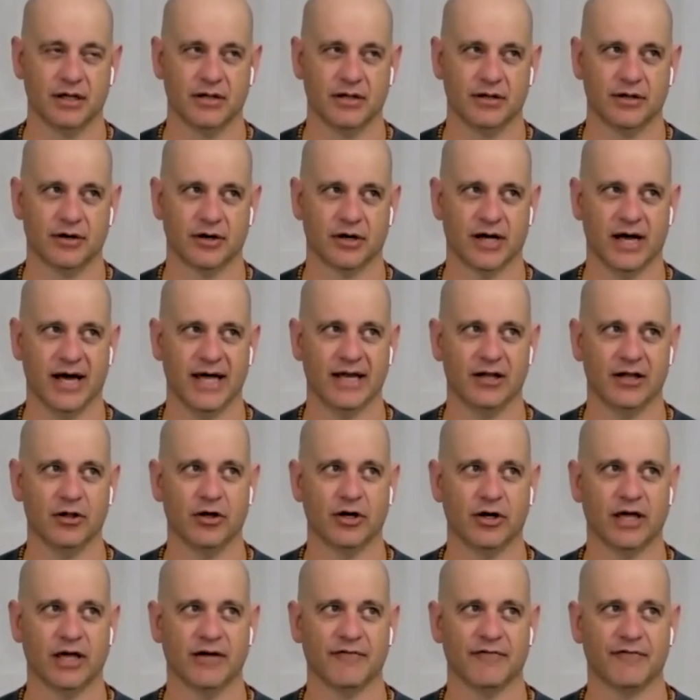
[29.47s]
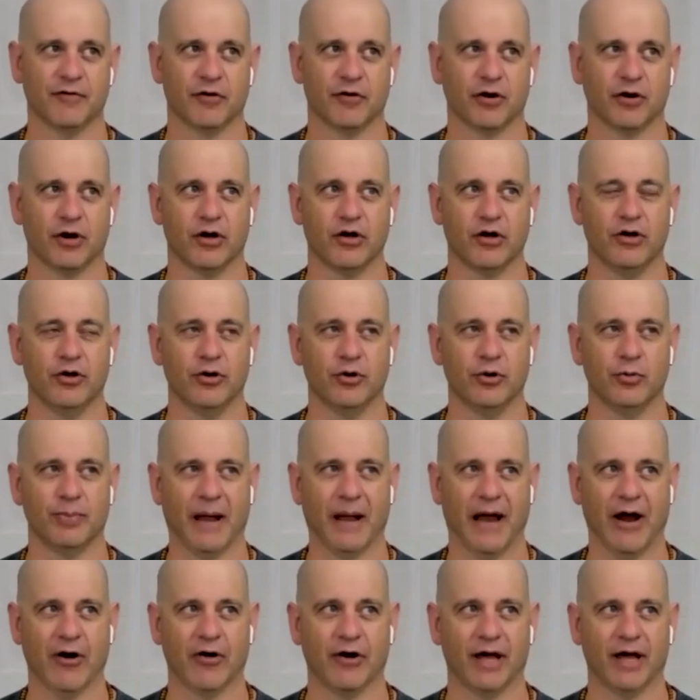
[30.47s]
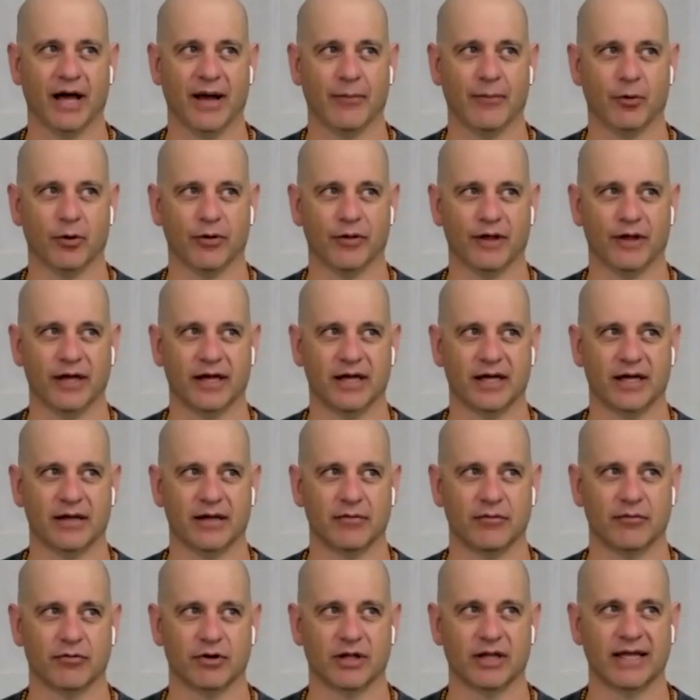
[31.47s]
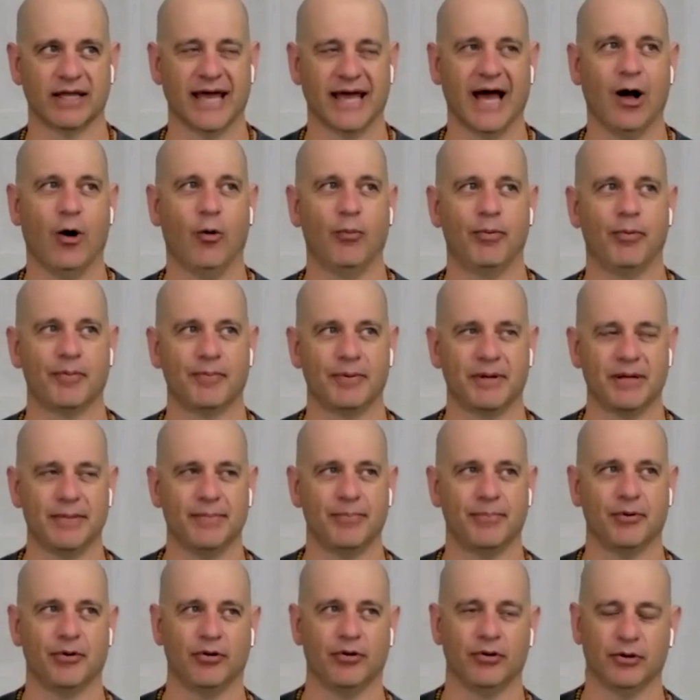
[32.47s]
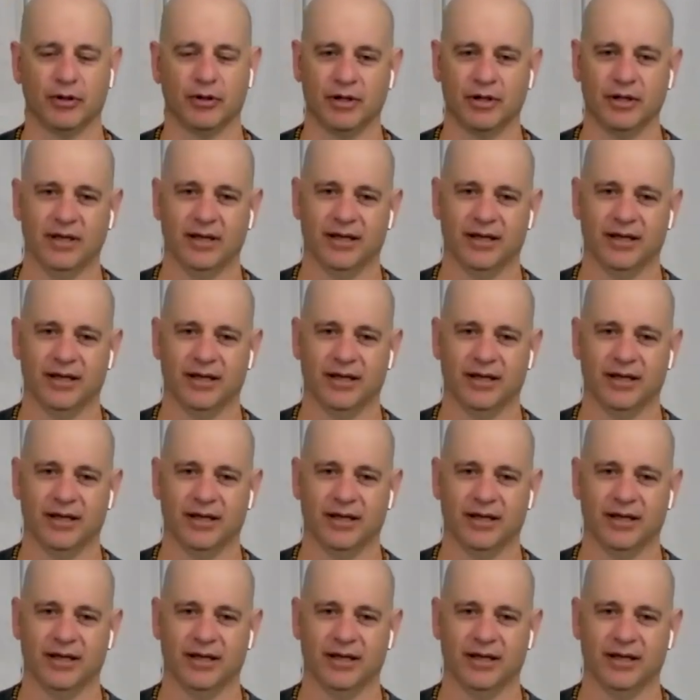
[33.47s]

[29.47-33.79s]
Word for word: they're kind of looking for a new paradigm where they can really help people